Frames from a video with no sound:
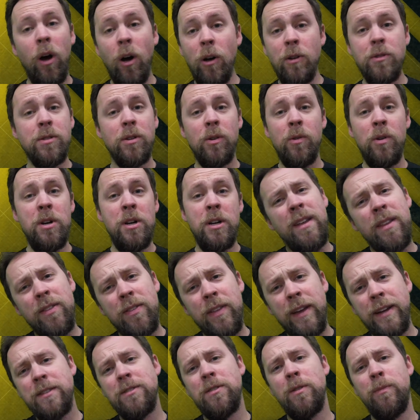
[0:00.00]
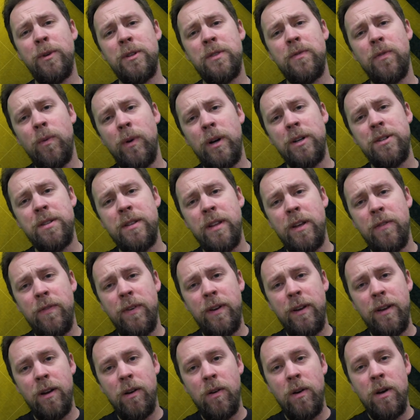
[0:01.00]
Also, thanks so much for watching that
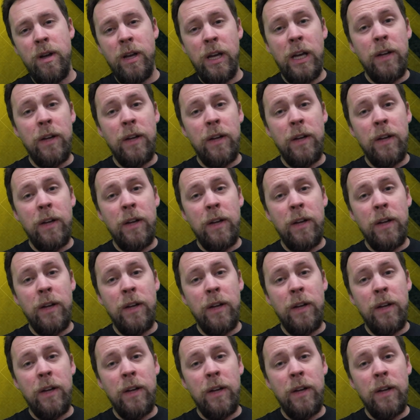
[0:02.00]
video.